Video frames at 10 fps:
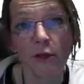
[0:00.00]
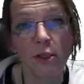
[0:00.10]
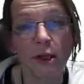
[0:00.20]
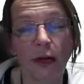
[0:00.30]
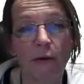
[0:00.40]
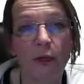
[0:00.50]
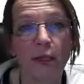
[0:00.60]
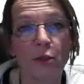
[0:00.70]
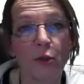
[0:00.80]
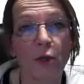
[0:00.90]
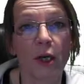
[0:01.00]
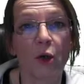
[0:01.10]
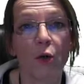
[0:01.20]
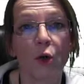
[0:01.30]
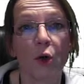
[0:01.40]
filter area. So you click
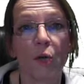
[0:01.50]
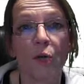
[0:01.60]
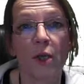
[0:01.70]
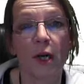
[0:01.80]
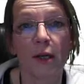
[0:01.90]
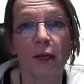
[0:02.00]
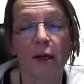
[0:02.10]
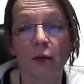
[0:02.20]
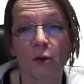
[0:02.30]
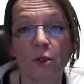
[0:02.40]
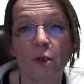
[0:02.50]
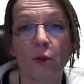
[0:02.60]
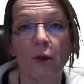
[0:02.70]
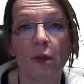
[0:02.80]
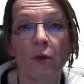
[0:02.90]
on a code and then you see
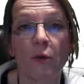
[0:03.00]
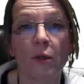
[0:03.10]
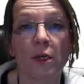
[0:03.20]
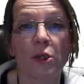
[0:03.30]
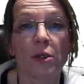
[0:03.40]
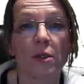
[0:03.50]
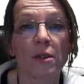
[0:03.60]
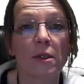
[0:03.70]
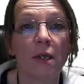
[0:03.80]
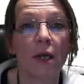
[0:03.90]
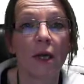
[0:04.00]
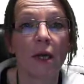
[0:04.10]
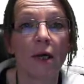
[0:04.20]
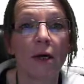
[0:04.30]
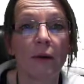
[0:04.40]
only the quotations
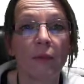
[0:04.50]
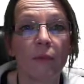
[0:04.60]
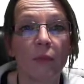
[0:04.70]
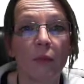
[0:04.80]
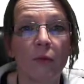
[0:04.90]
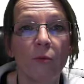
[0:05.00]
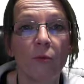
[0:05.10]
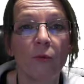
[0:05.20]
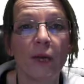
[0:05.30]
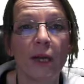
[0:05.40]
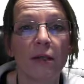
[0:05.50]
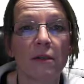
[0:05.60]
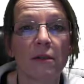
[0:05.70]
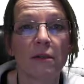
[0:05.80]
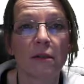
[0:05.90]

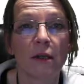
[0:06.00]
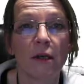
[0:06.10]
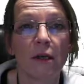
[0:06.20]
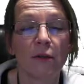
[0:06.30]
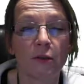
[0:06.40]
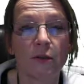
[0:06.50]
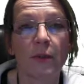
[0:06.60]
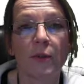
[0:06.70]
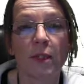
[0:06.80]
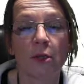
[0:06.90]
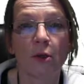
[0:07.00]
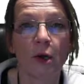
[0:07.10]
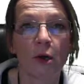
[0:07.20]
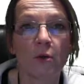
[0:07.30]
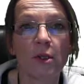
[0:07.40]
related to that particular
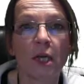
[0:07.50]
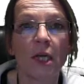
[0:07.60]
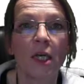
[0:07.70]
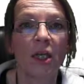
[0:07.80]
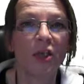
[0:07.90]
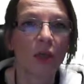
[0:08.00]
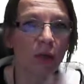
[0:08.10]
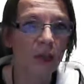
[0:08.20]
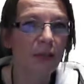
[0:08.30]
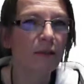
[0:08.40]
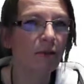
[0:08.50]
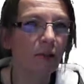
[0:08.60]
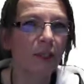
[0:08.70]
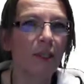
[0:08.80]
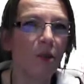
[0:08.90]
code. So that's a
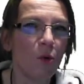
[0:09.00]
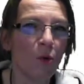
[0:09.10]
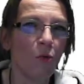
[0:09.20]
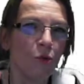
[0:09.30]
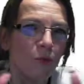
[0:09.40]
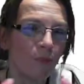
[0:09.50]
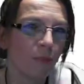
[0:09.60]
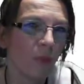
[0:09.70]
really new